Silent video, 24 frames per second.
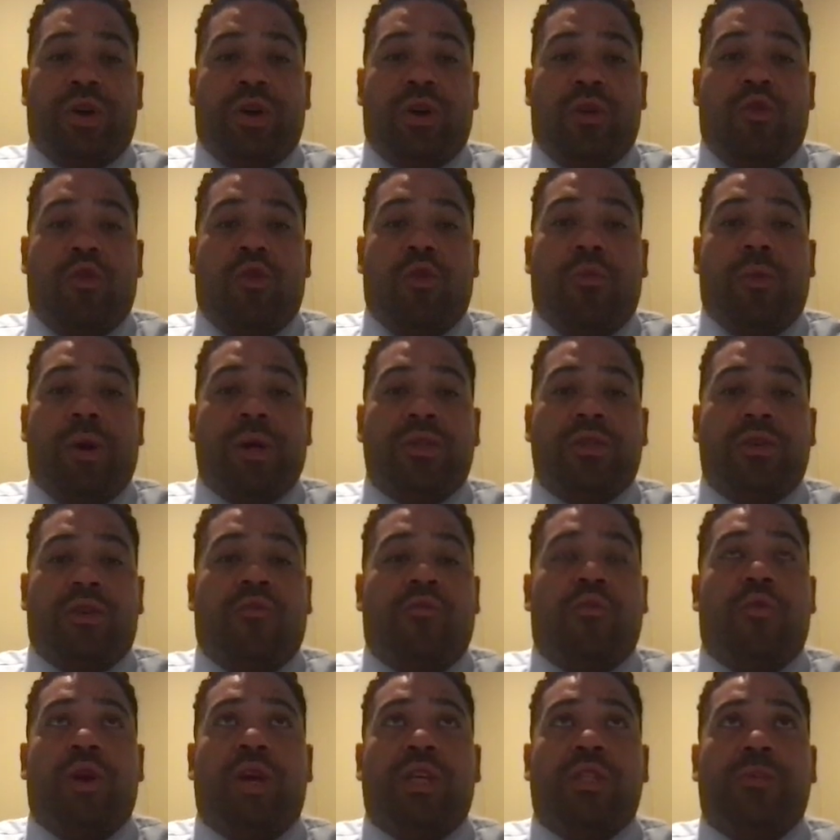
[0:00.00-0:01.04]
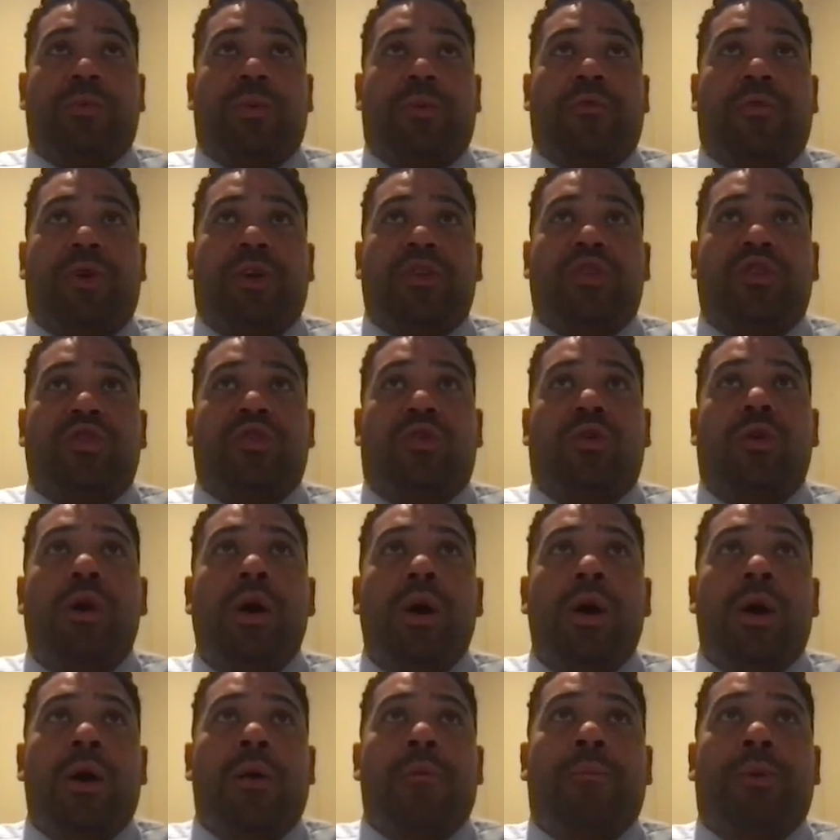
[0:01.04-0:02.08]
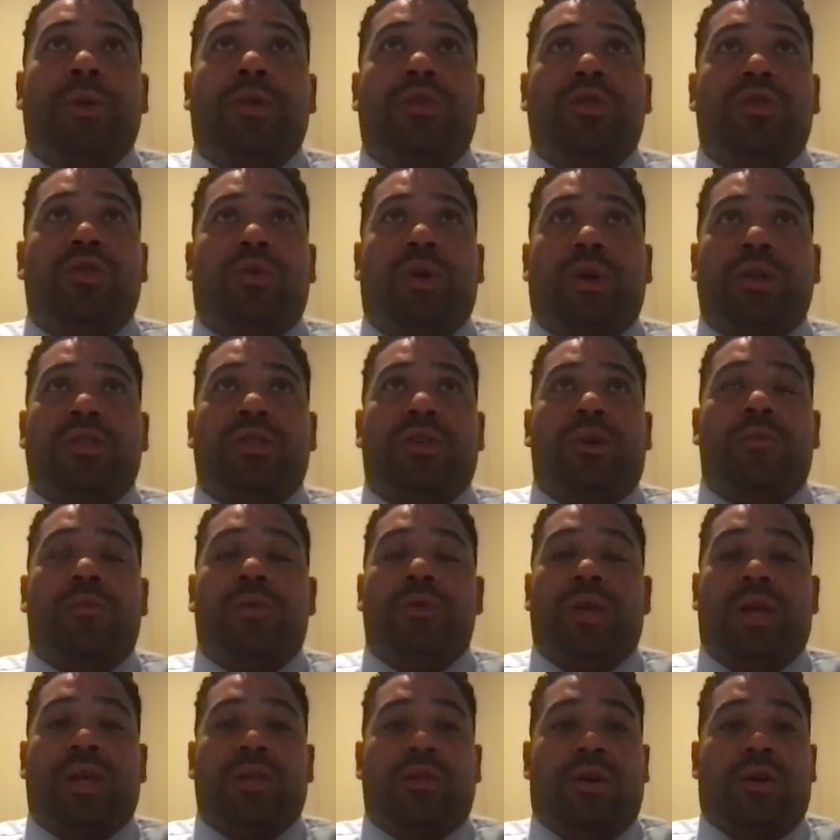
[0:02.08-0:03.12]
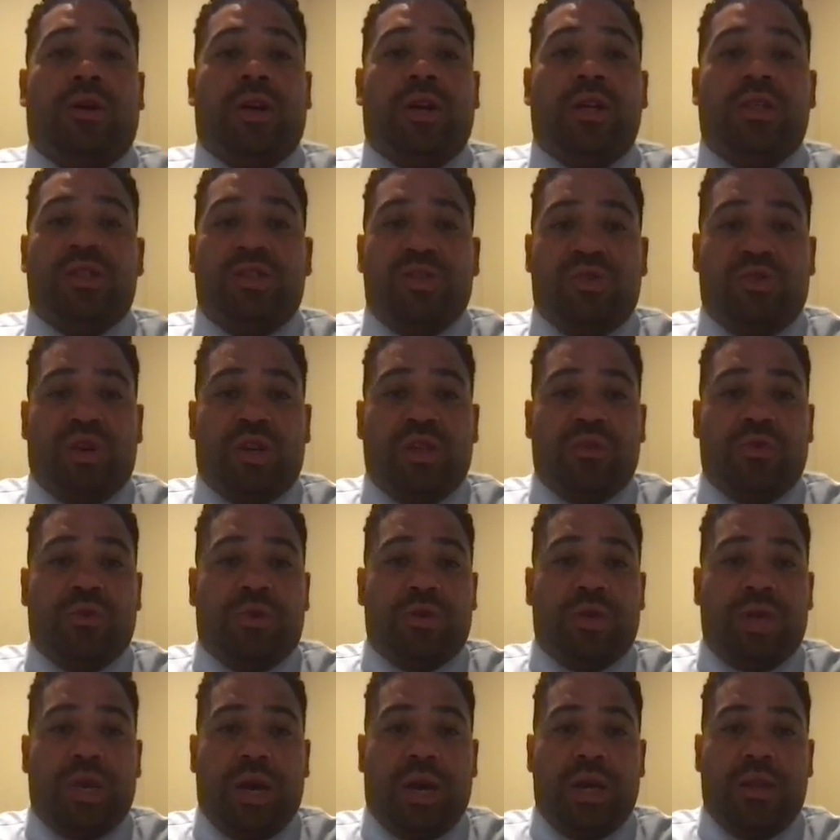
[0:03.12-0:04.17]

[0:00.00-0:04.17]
to hold myself, one, as a professional, but two, as someone that's honest and trustworthy.